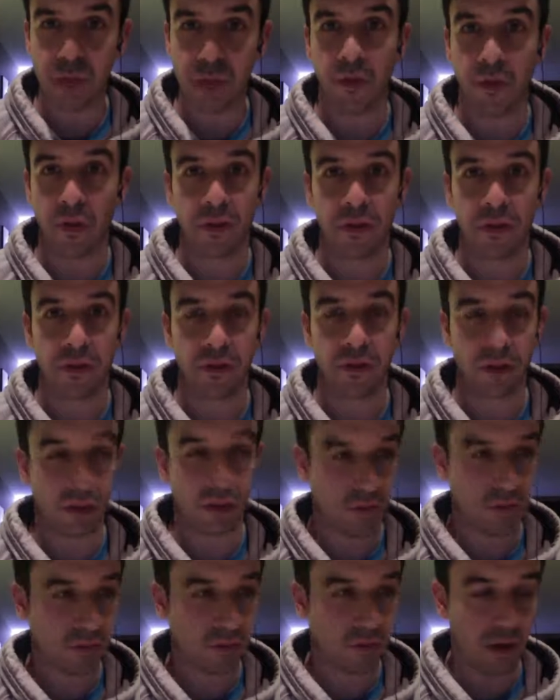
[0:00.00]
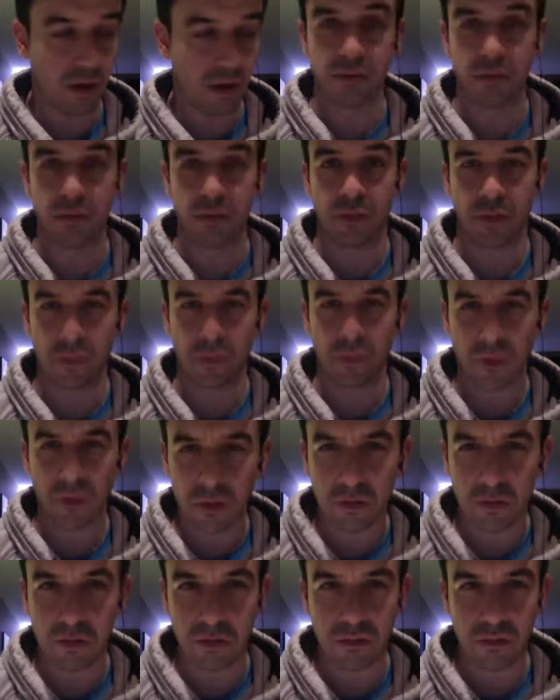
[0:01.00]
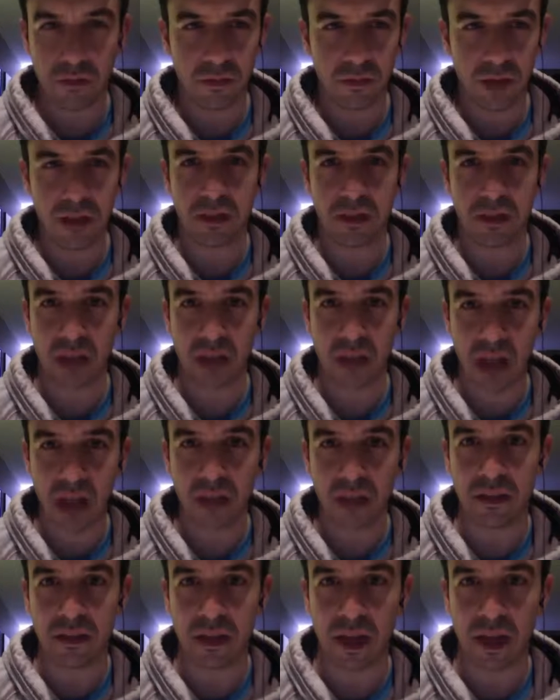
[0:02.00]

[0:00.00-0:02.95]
And we're like, "Awesome. Like, what kind of style is that?"